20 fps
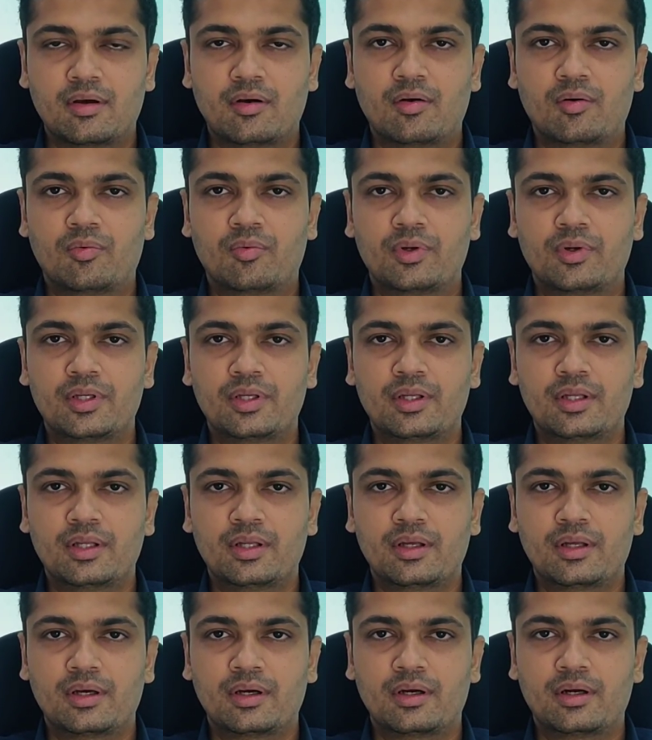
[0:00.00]

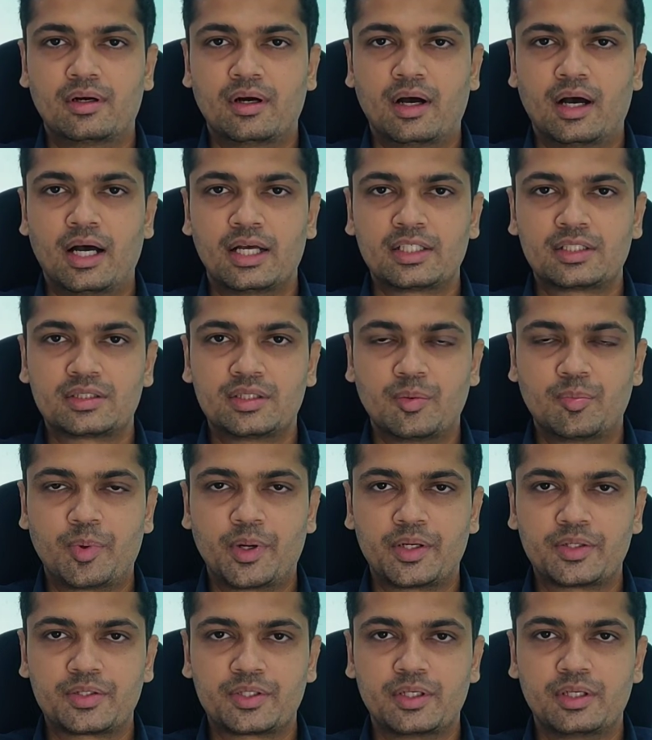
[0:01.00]
we ask the
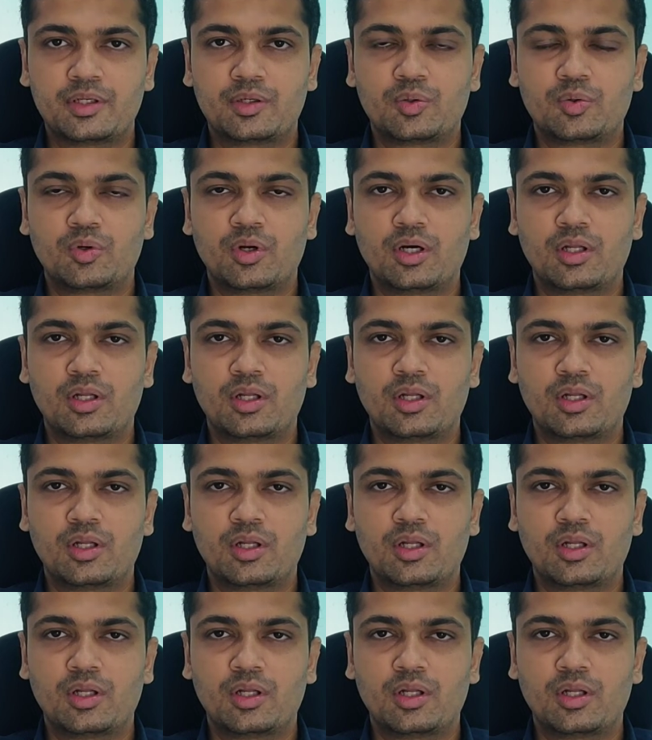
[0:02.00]
patient to